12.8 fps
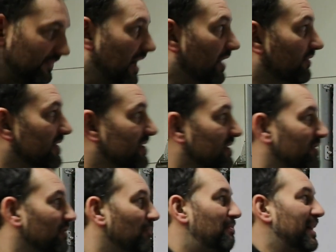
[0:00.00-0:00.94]
Obviously,
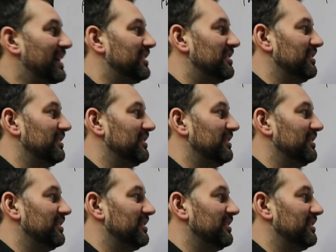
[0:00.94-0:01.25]
they'll bend